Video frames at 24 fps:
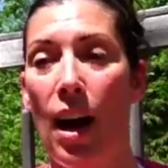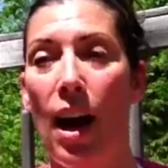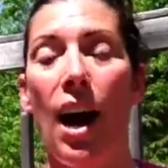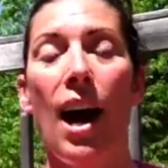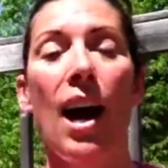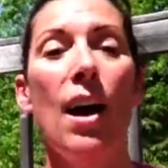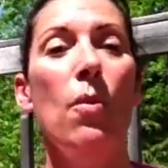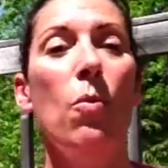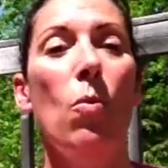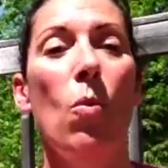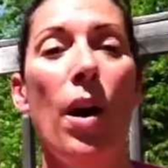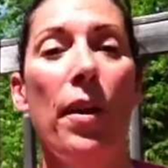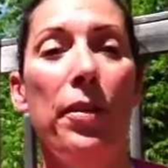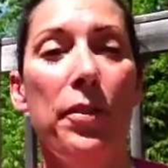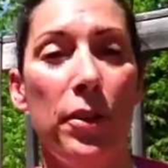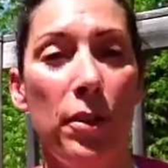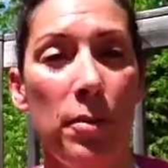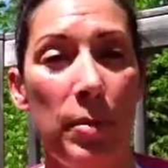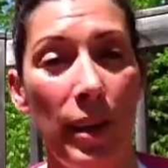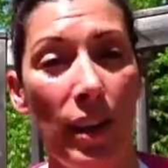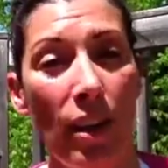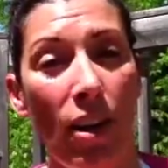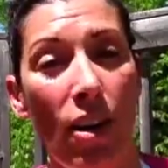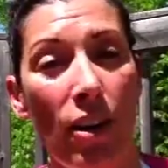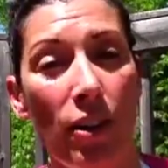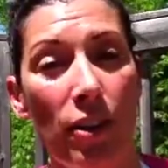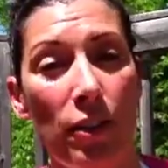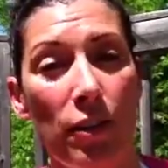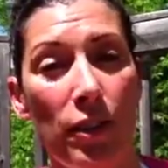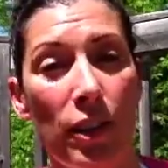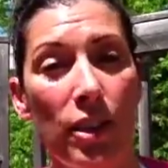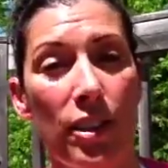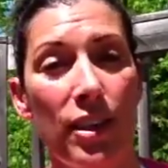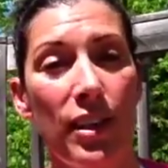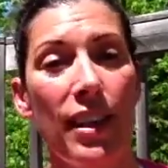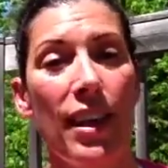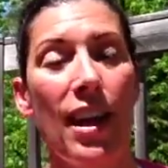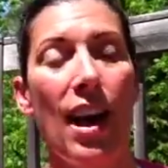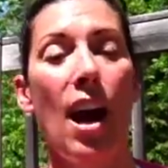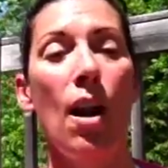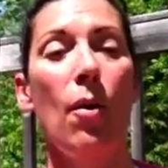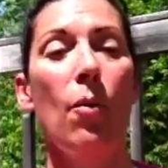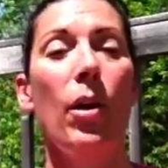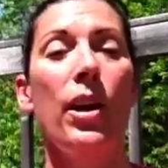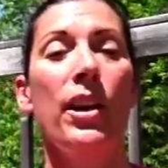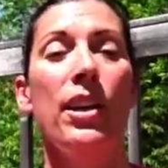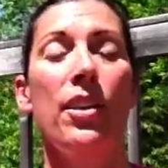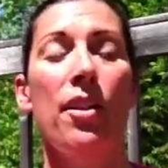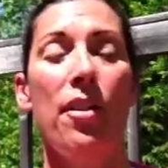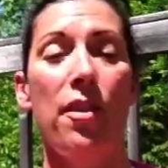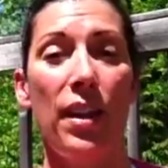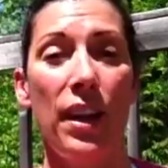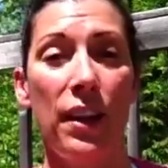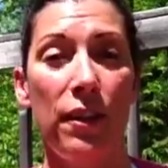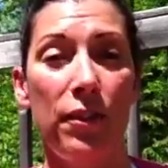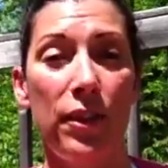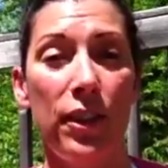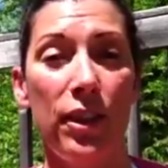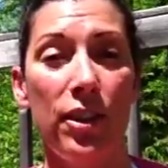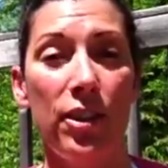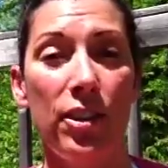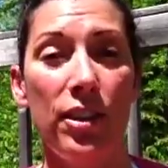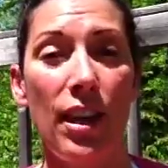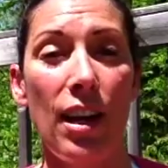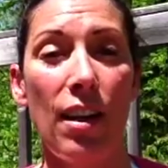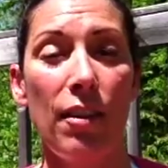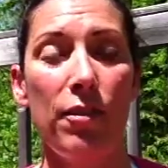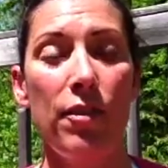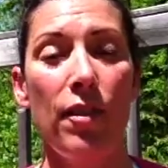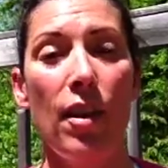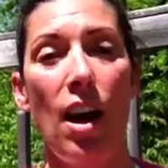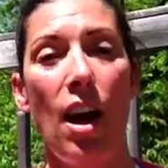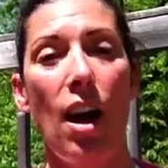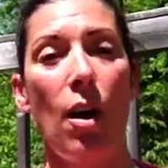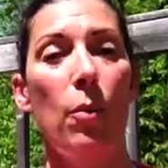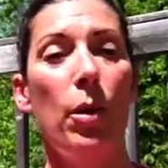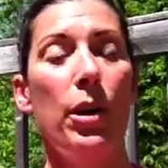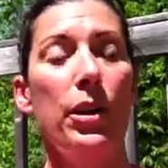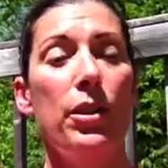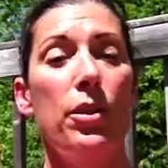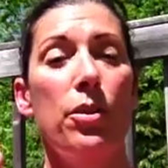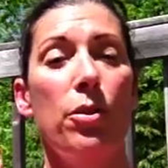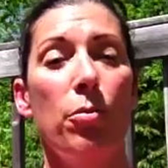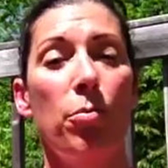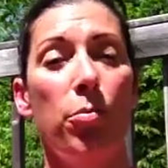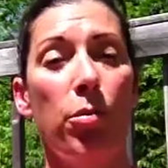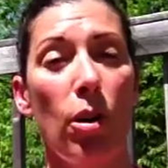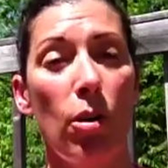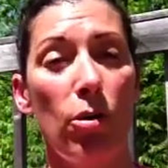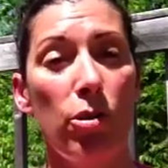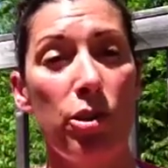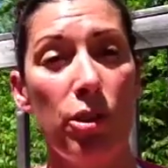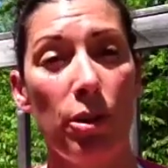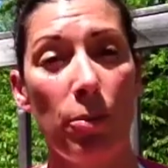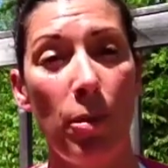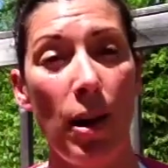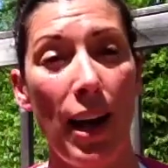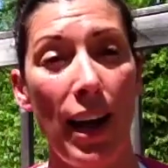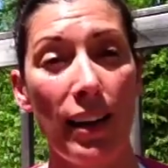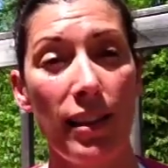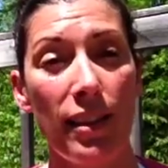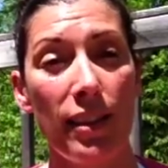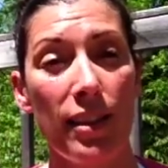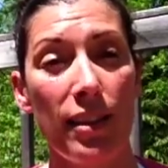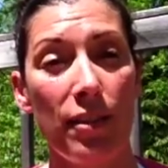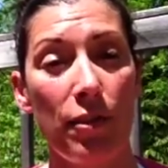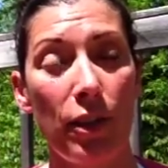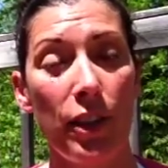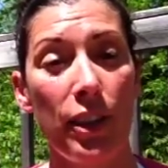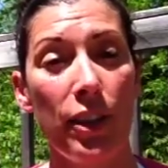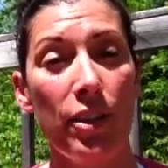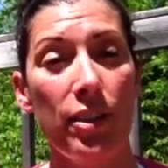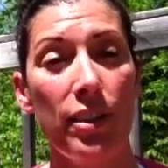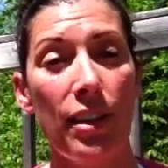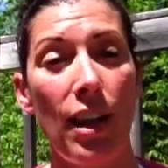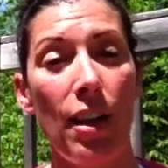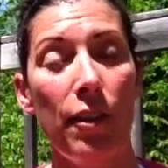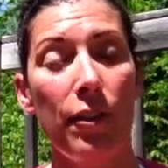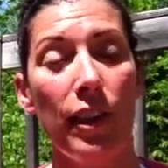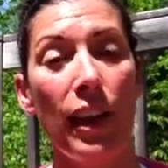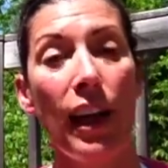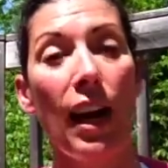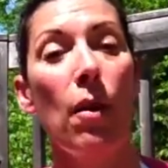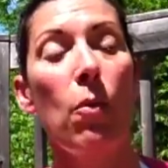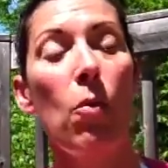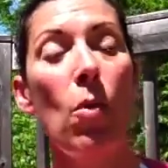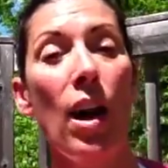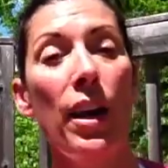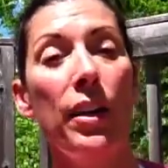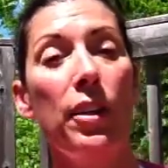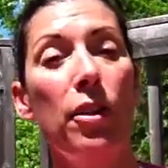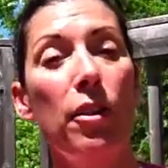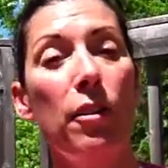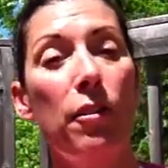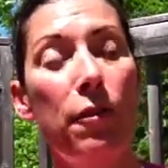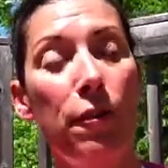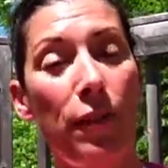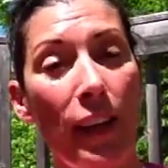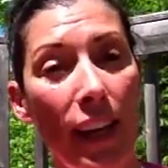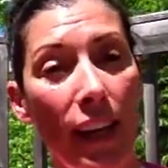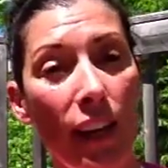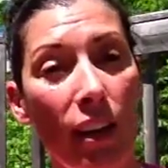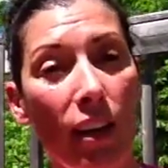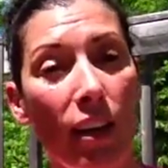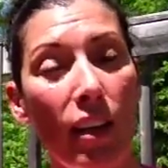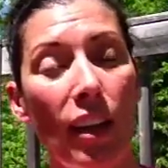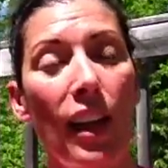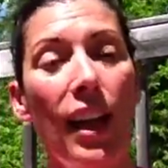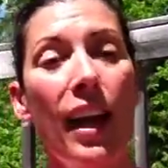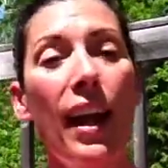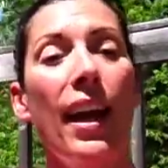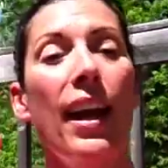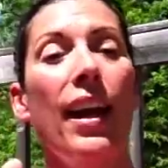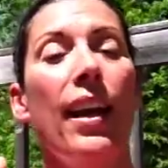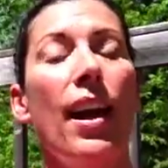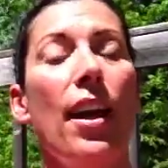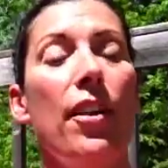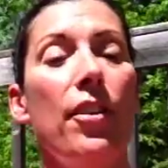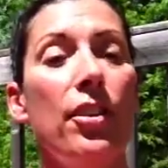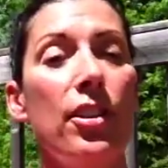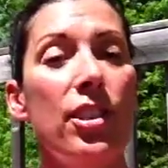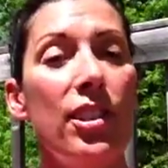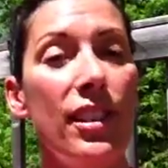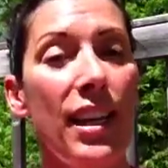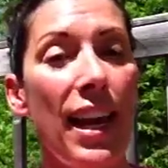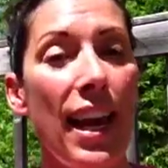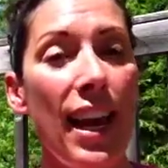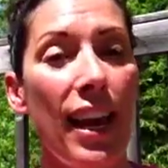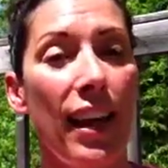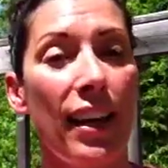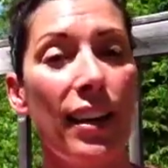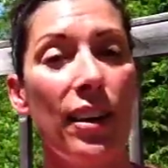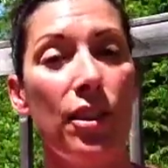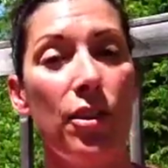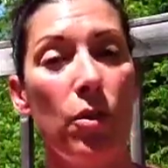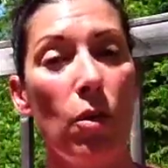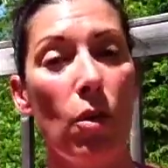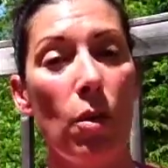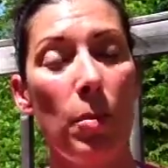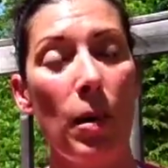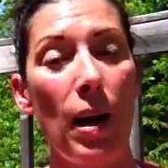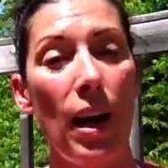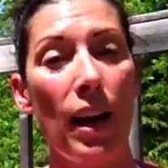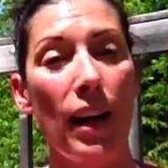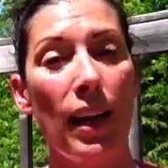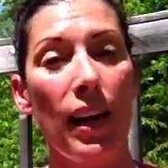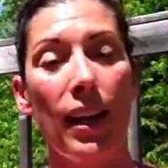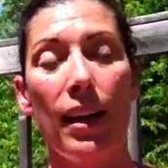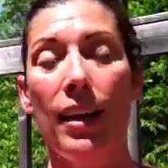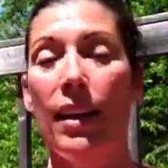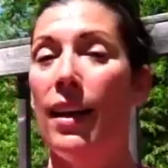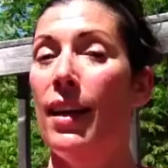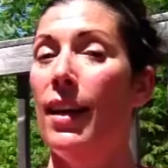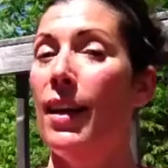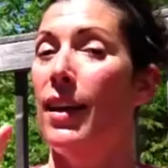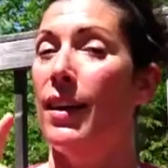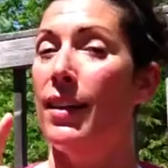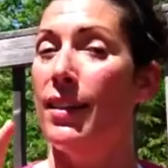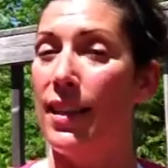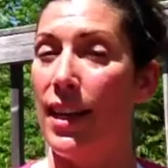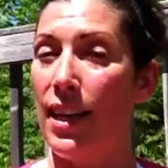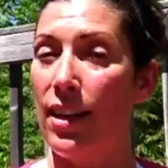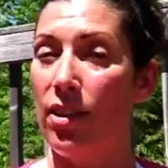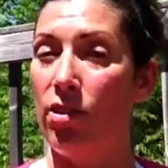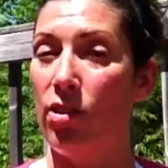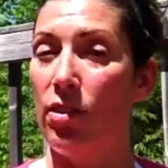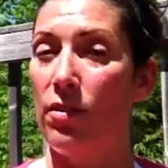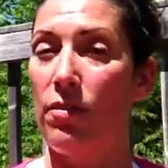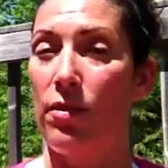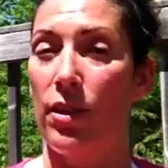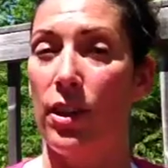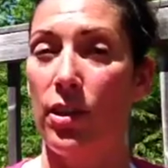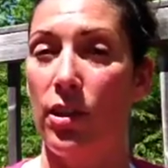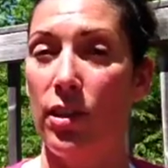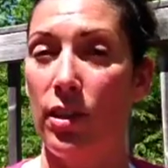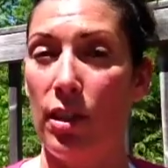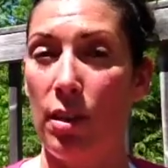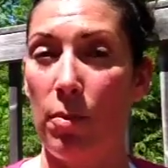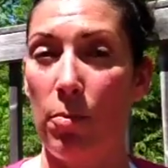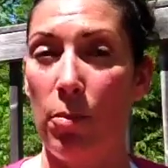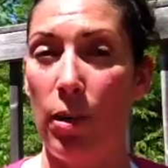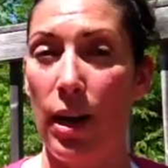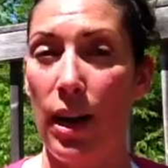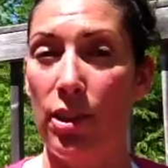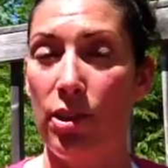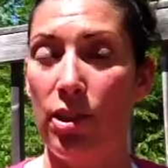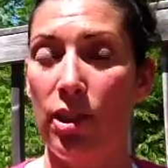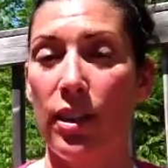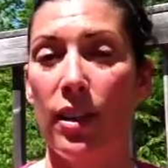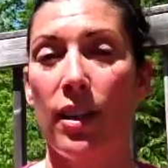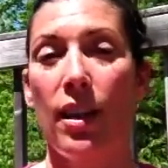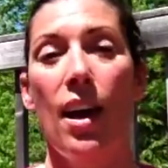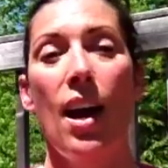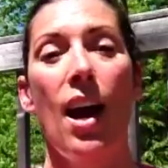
I want there to be controversy. I want you to think for yourself. I want you to approach your practice for yourself. And I want you to feel and understand in your body tension versus compression.